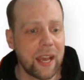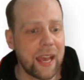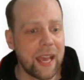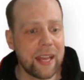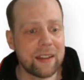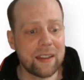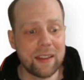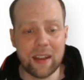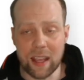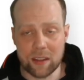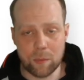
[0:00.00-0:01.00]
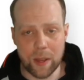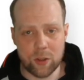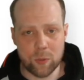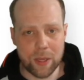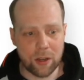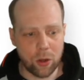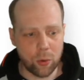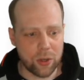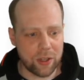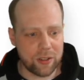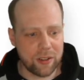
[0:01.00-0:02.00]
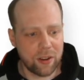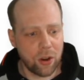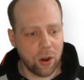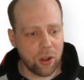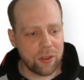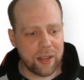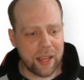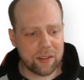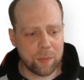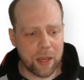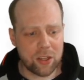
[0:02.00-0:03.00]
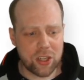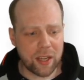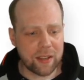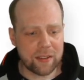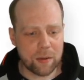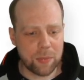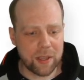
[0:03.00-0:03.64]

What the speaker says: and the next page being loaded. On the next page I can simply